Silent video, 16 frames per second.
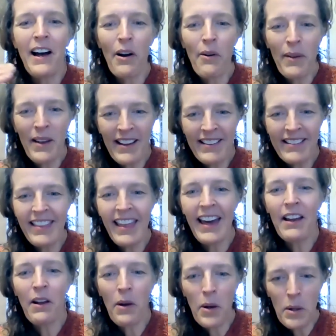always
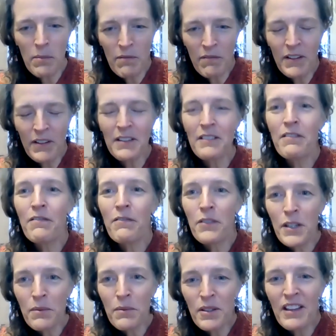that hopeful,
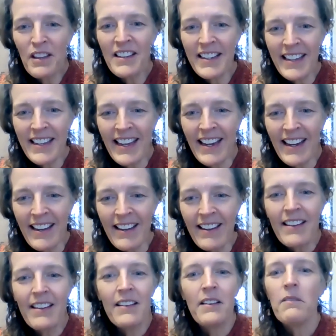forward-looking,